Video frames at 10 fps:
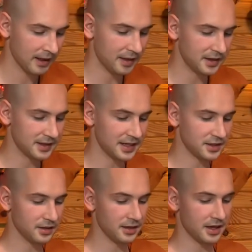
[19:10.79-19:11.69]
I think
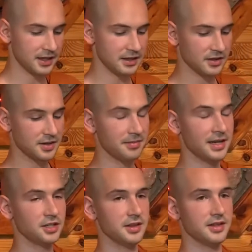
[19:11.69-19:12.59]
Delson
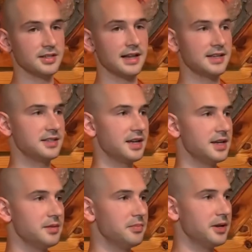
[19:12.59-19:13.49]
mentioned this last
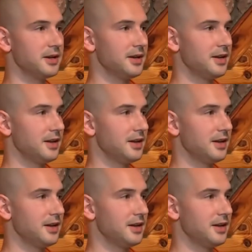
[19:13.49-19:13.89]
night, but